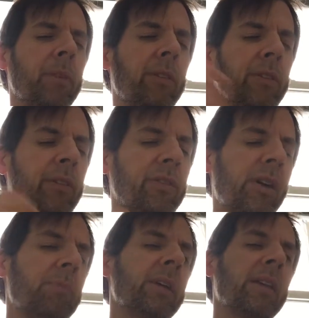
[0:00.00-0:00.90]
This is
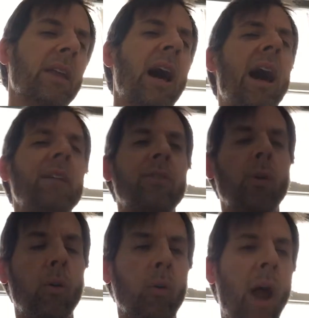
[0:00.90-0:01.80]
something that I
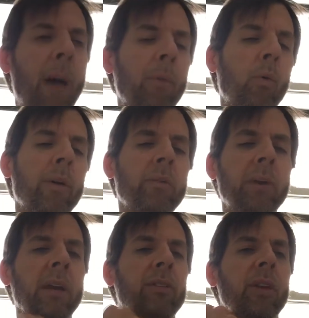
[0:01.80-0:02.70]
still grapple with
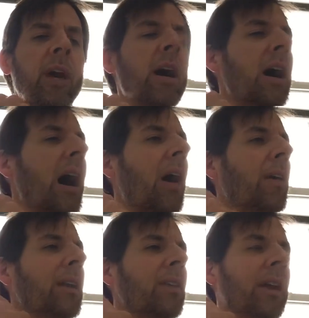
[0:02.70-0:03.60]
because I'll
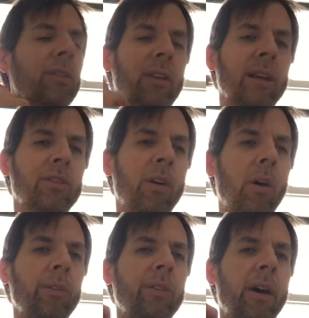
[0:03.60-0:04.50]
get things like
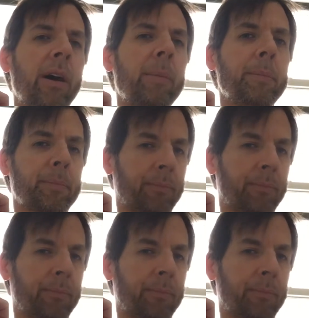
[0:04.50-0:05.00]
salsa,